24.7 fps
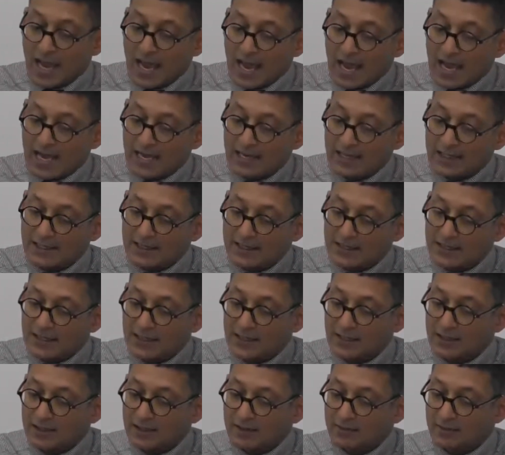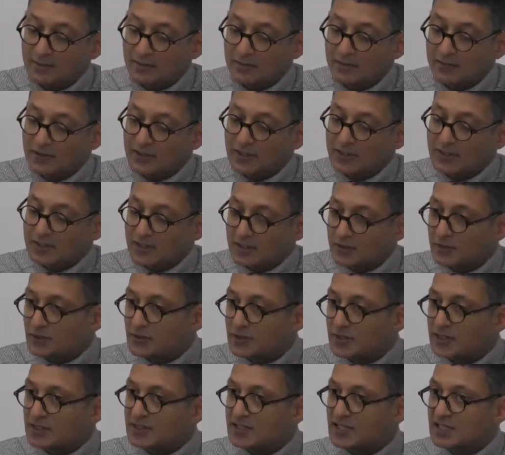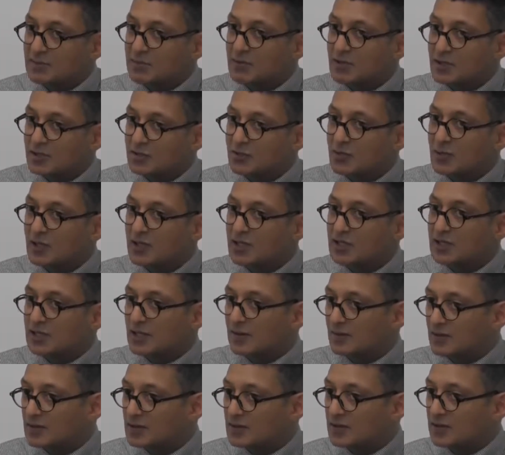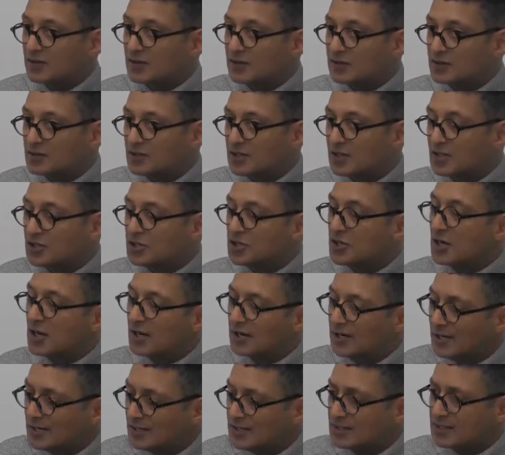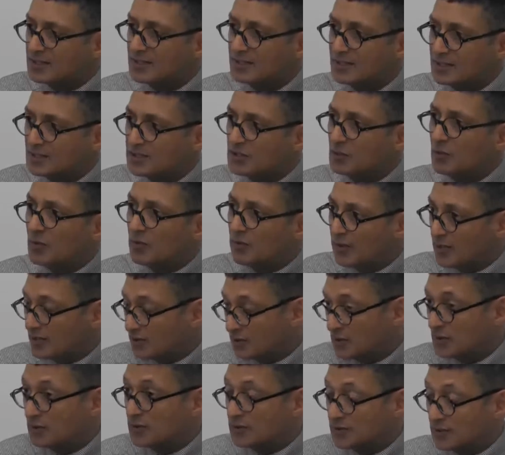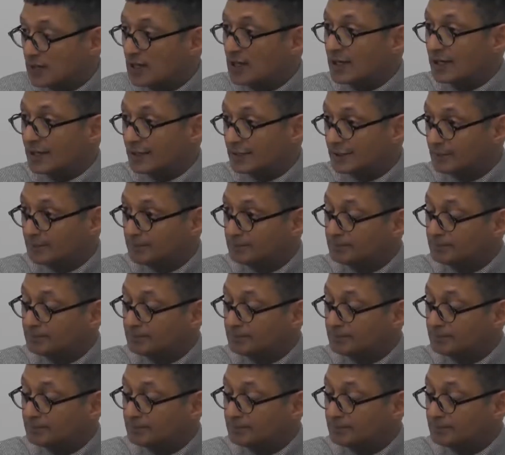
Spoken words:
And the diagnostic assessment is really to give the teacher an insight into what their students are like.